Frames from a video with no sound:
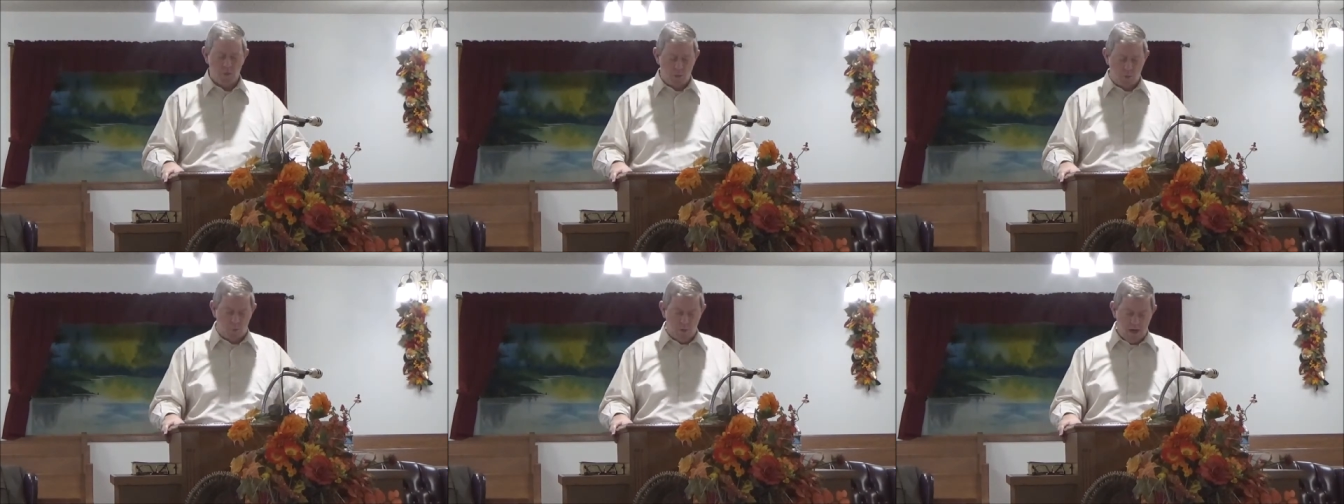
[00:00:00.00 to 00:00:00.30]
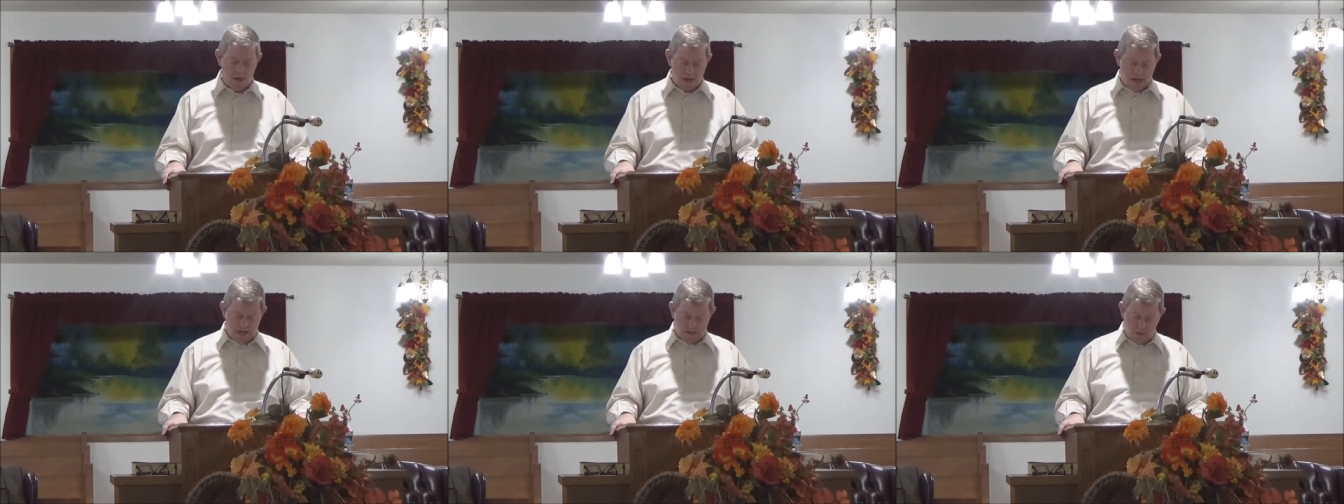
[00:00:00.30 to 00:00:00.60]

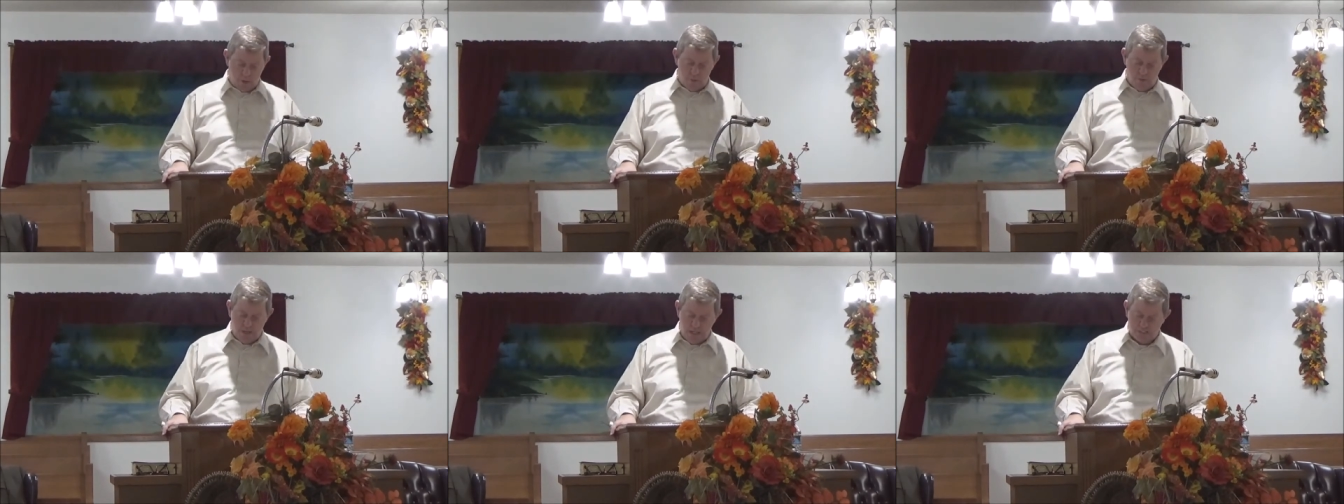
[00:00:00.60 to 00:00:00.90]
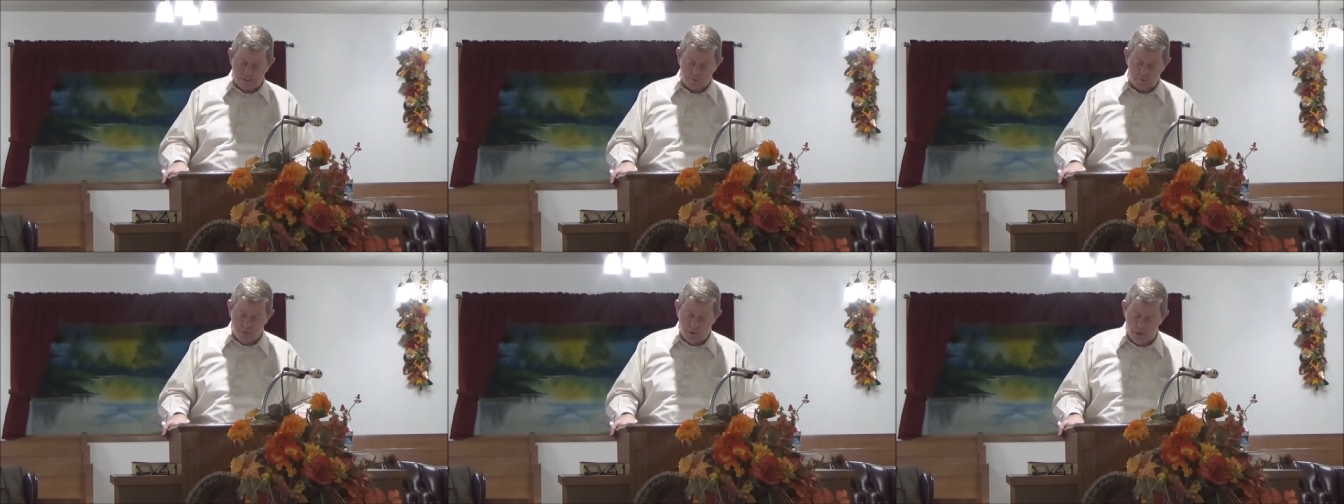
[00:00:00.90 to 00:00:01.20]
Well, I know
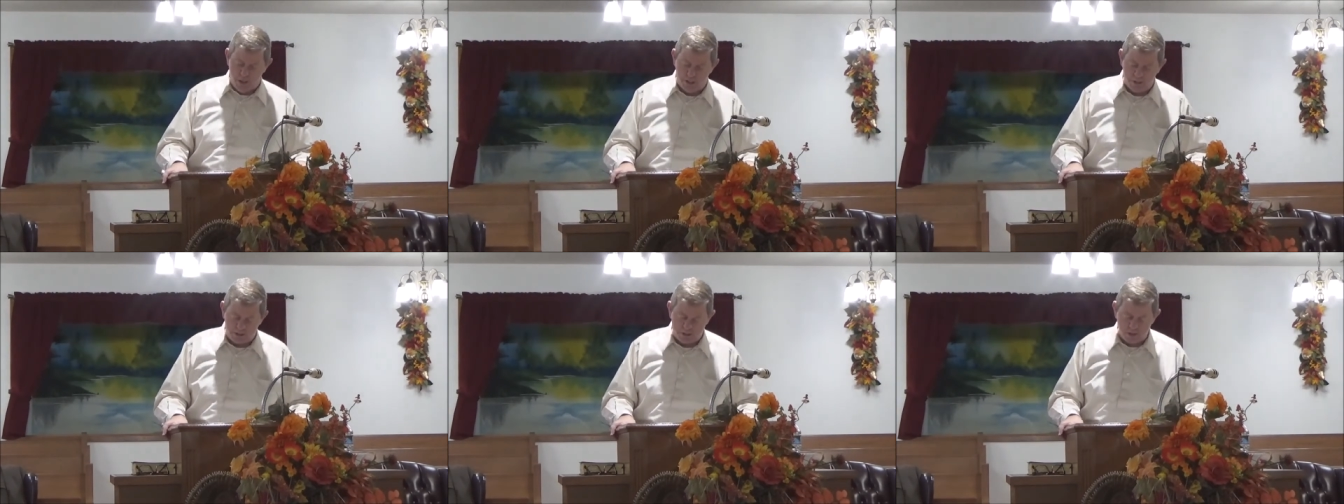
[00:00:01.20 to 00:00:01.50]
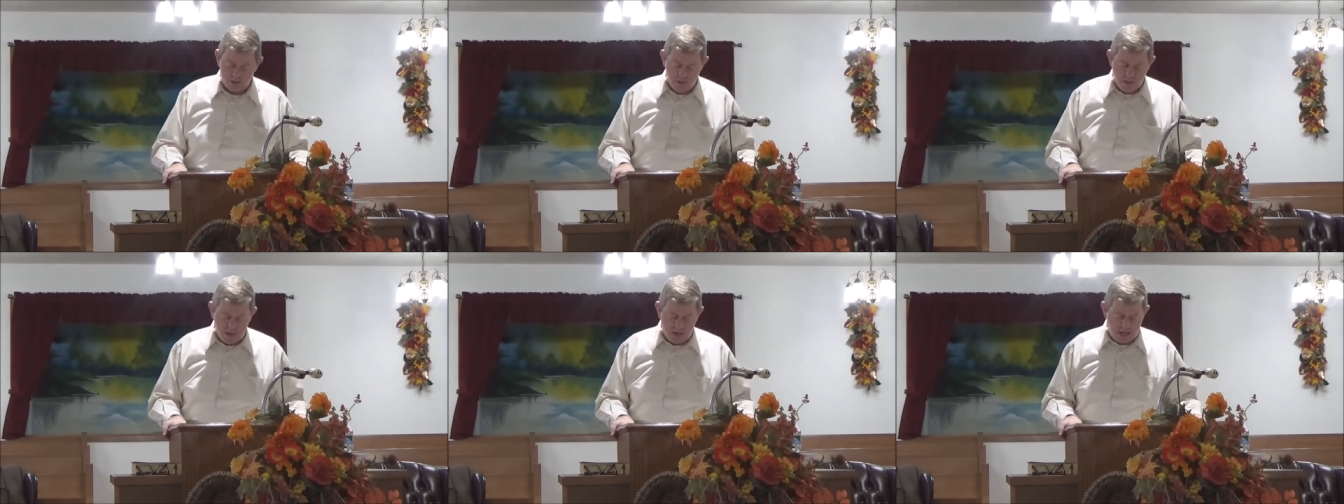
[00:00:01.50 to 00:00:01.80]
this much
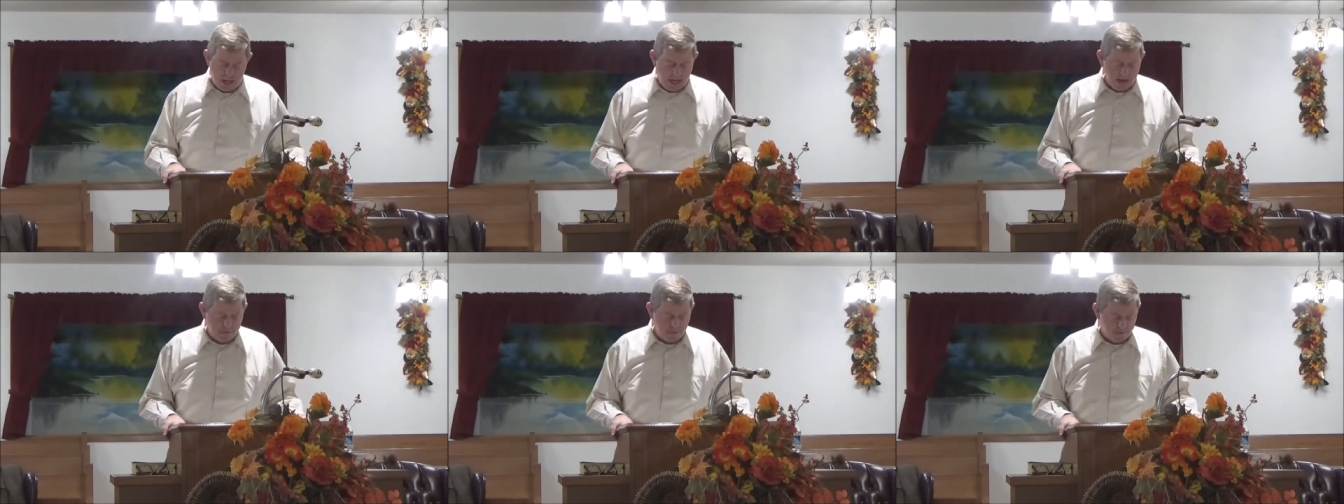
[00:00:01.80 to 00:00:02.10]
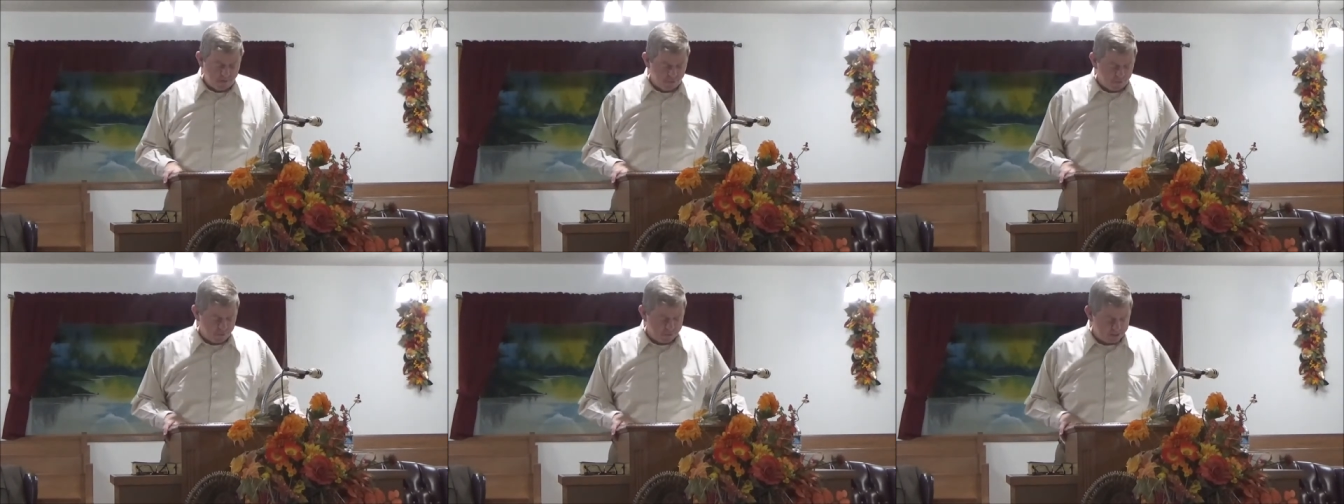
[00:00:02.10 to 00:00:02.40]

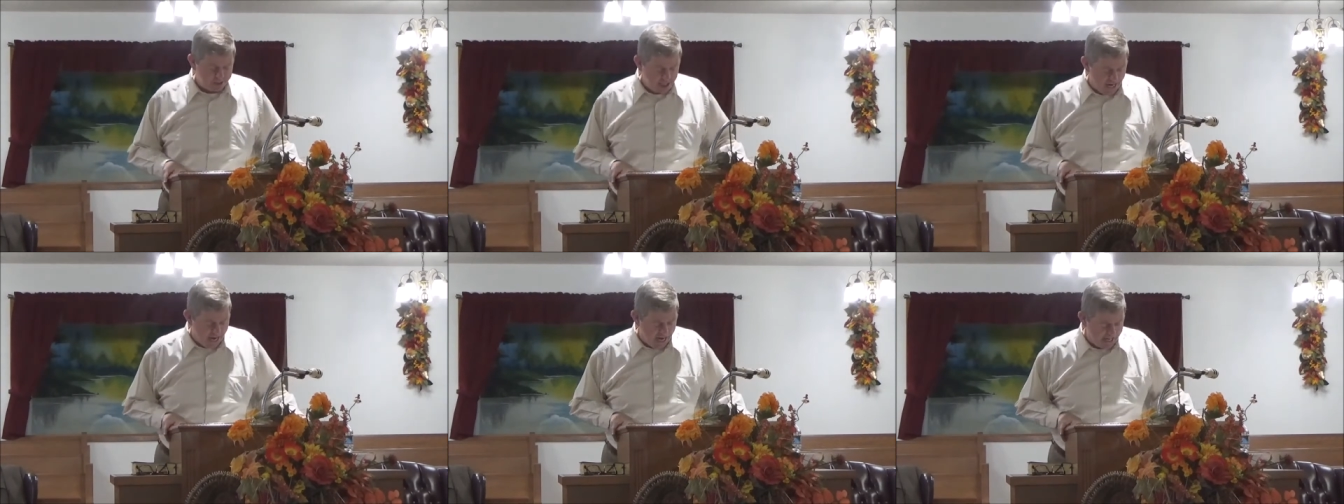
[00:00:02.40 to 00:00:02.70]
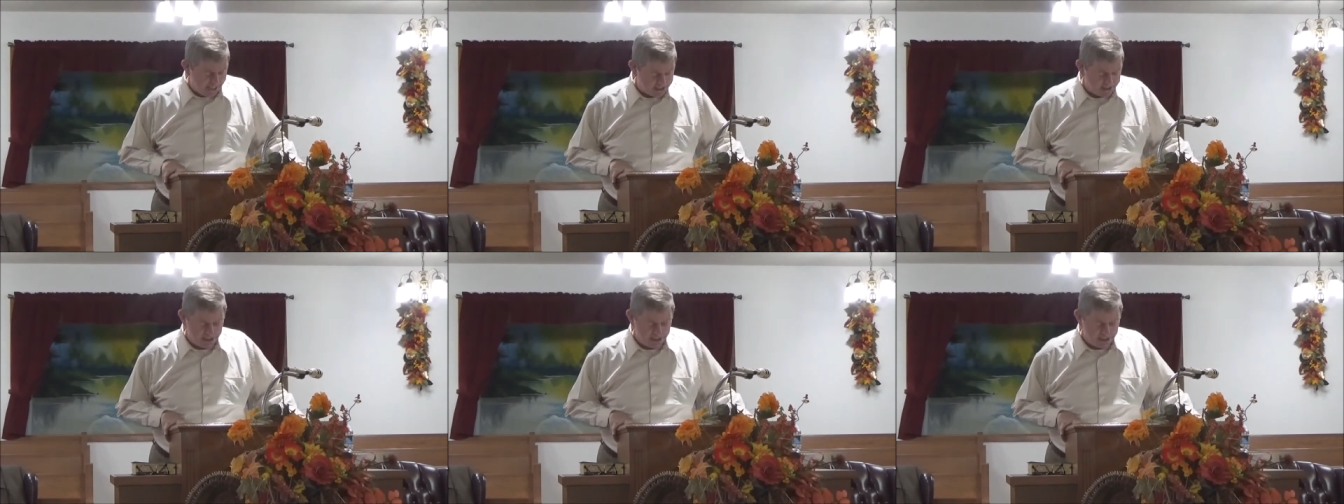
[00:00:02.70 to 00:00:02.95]
even from science